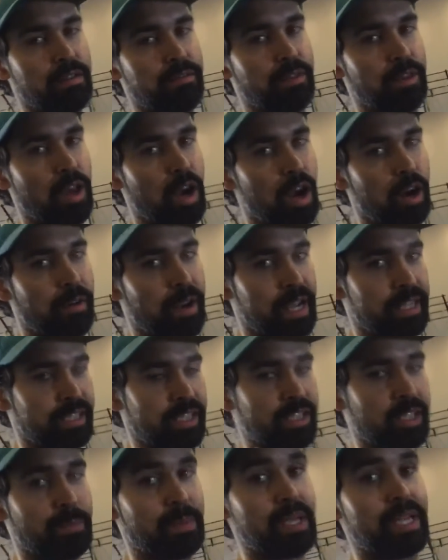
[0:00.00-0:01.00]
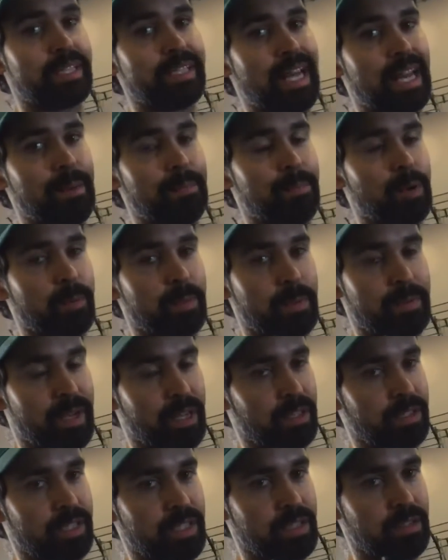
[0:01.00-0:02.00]
For the RX, it's going to be a 10 burpee
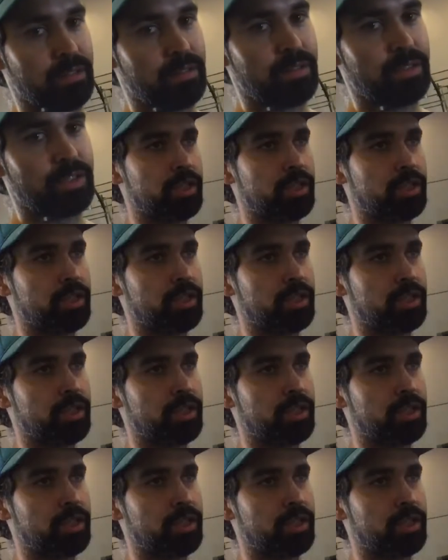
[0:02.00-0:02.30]
penalty.